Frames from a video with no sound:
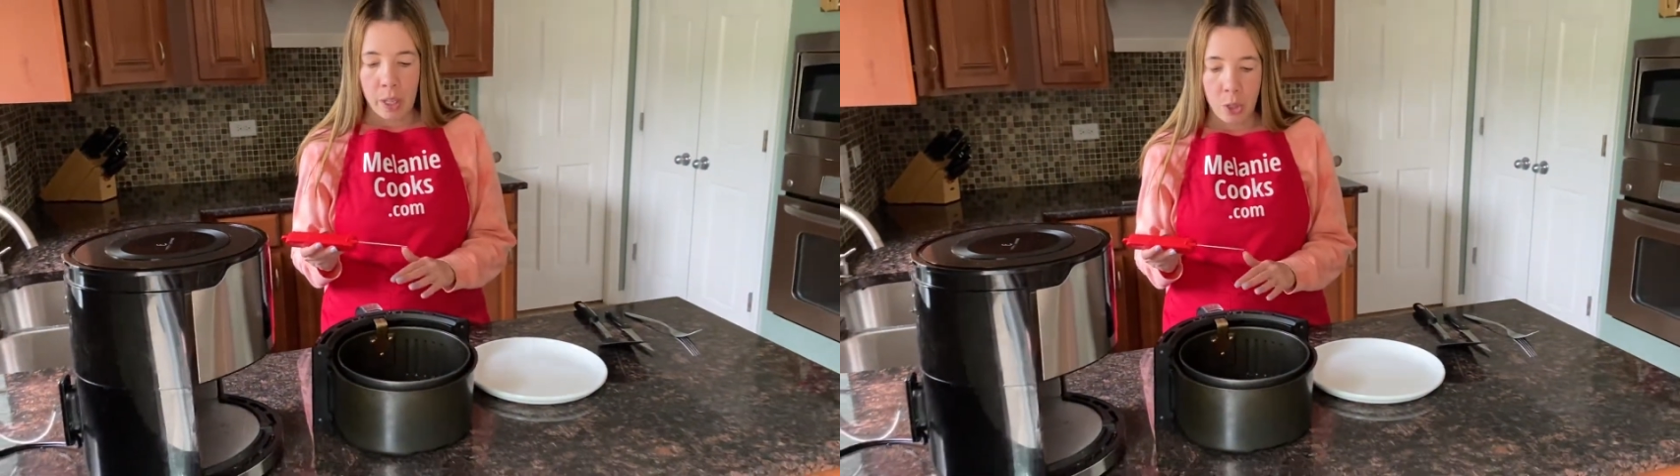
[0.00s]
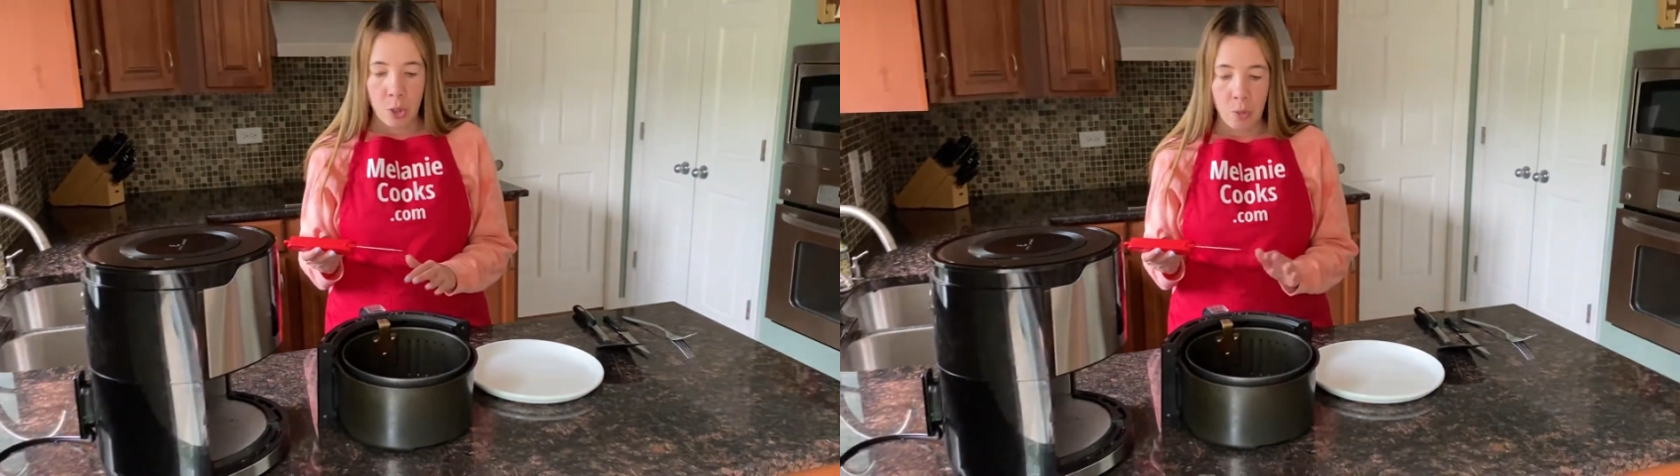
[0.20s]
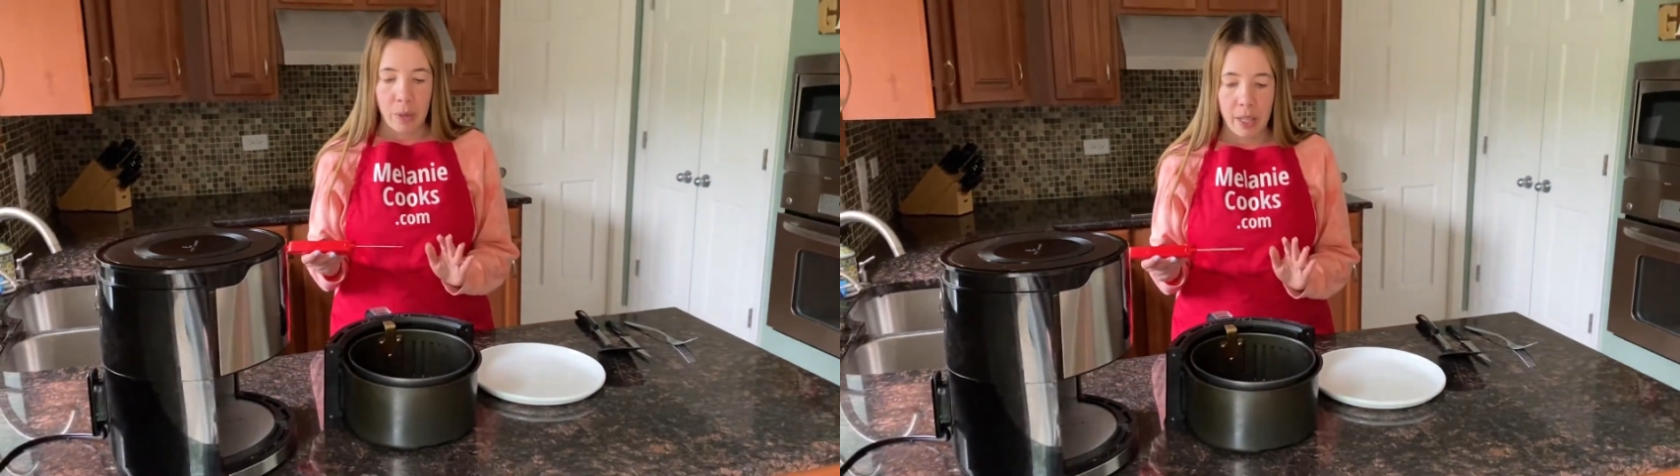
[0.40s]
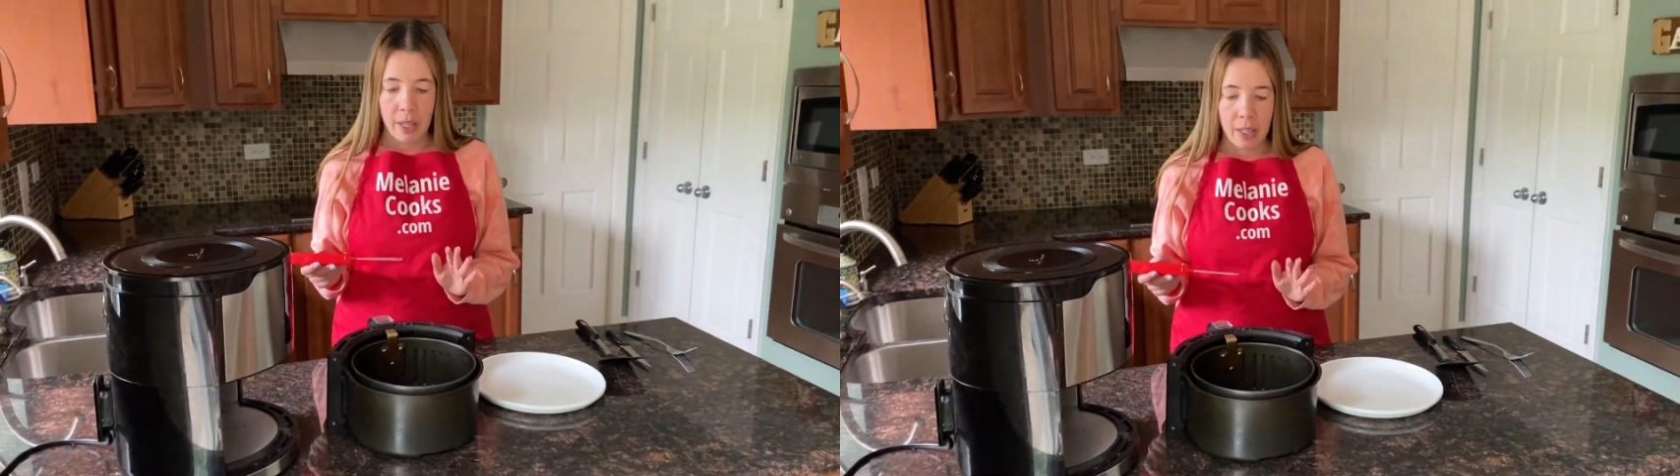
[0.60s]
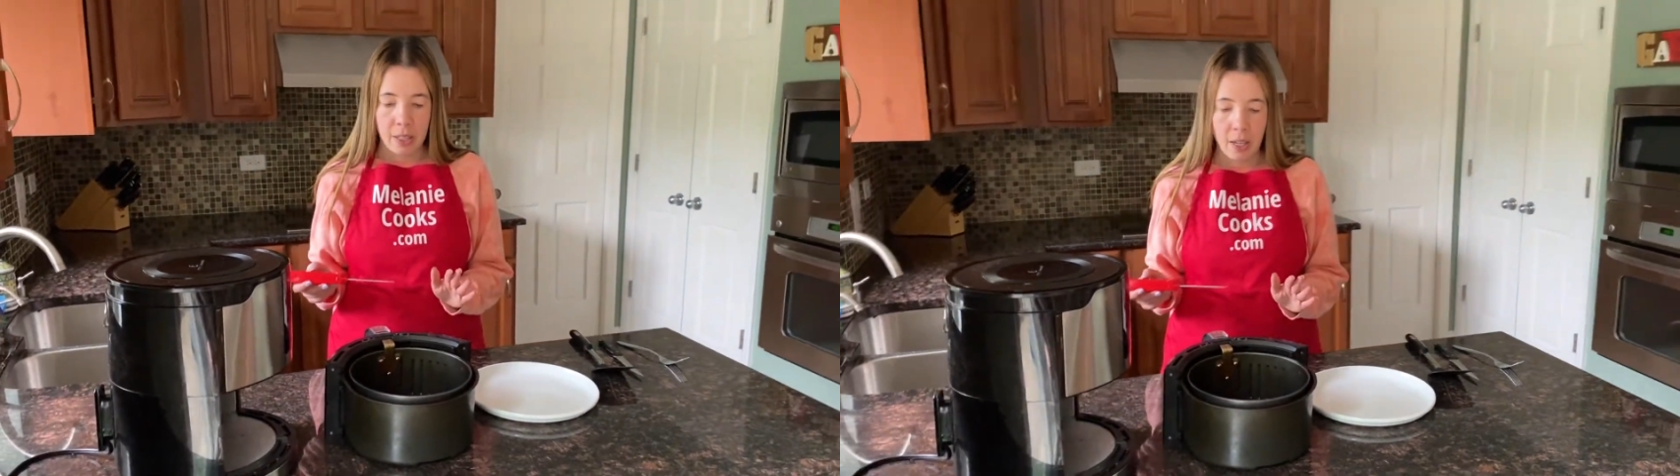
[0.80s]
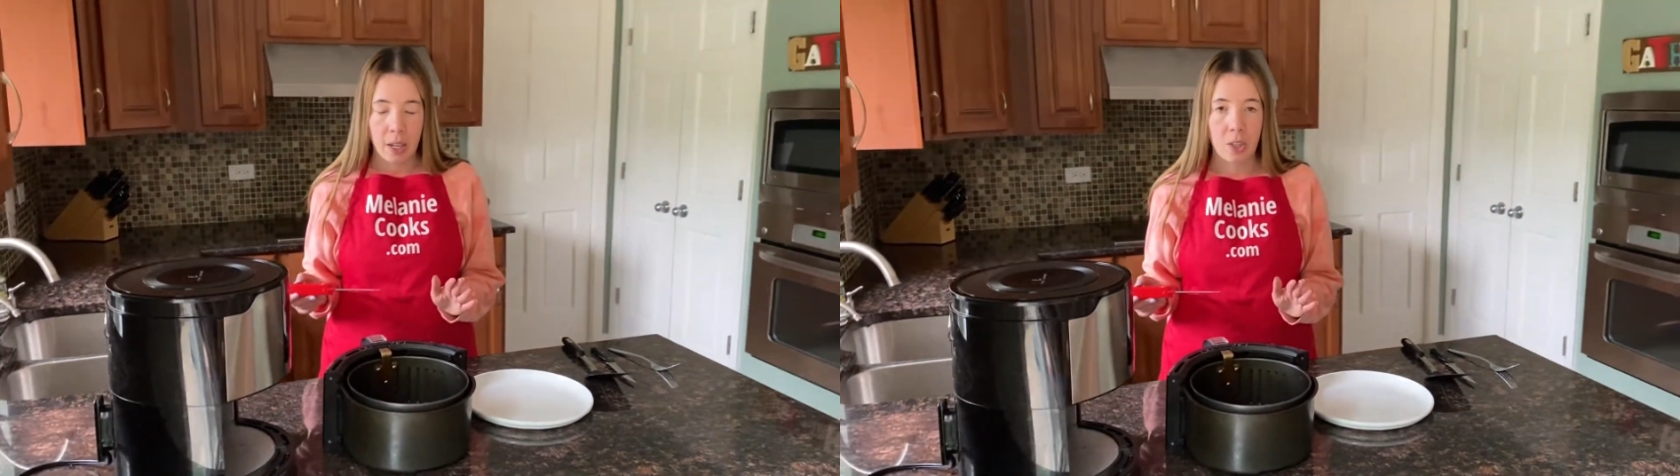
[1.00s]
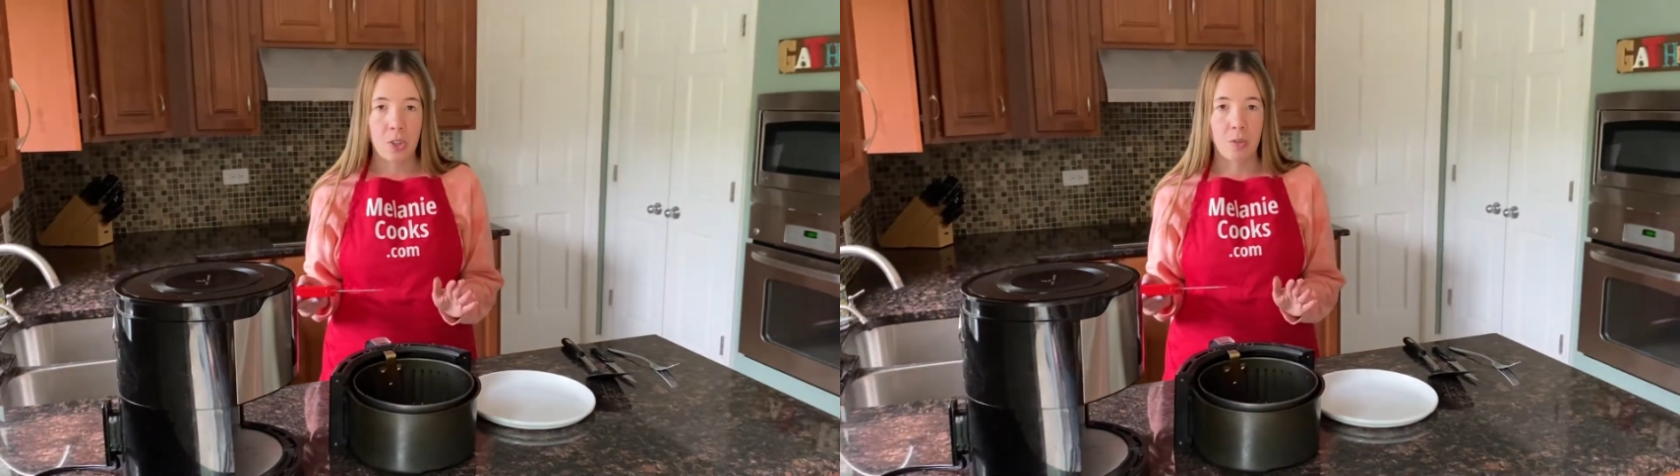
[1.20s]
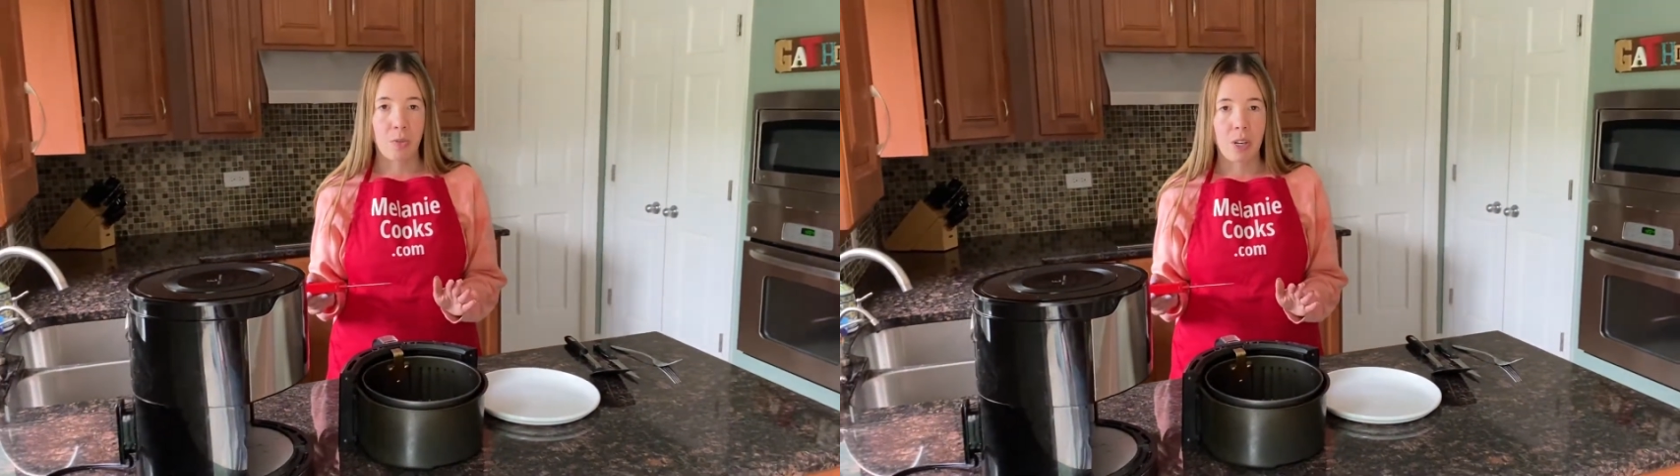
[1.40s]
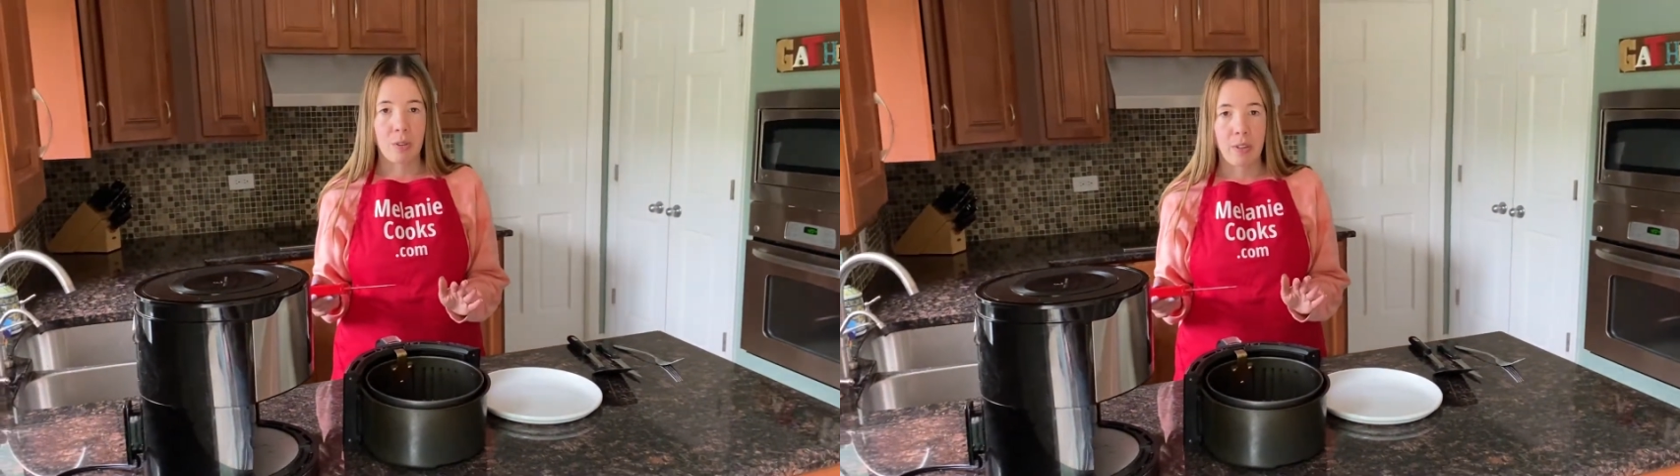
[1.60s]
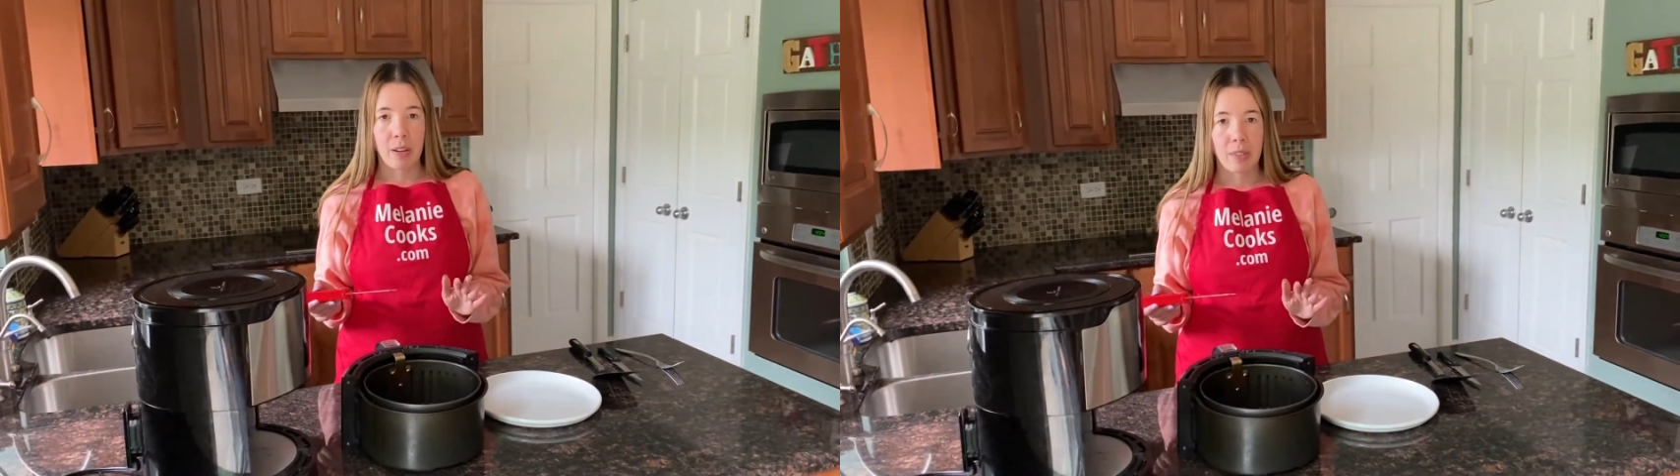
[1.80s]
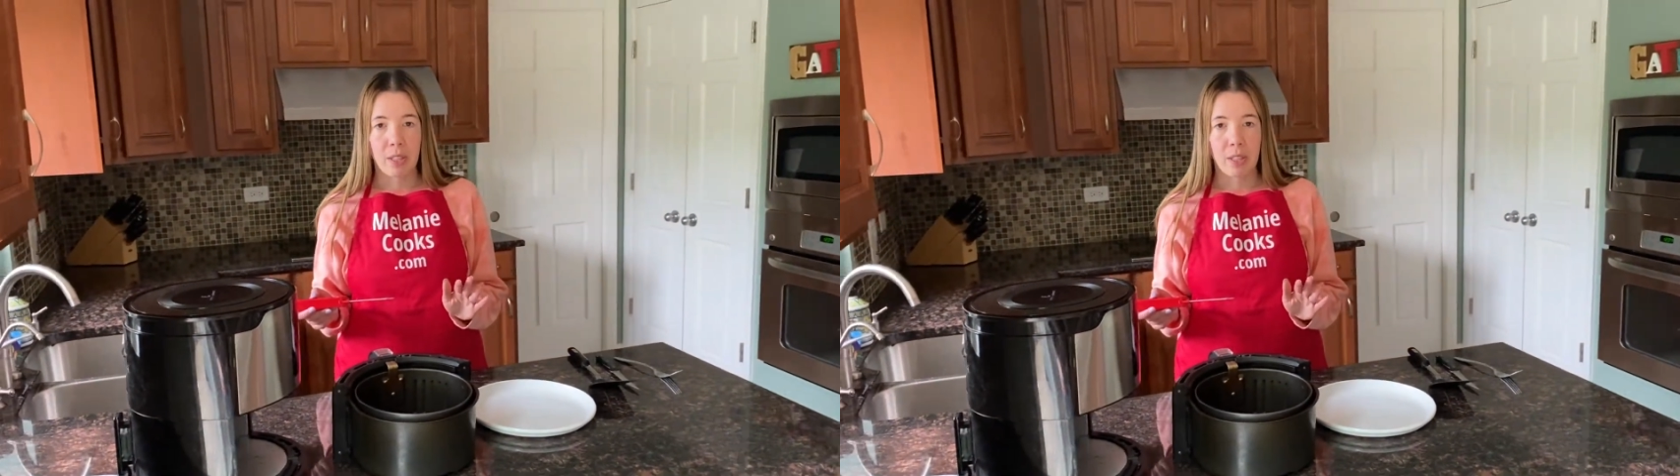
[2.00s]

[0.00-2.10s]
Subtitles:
it should be at least 145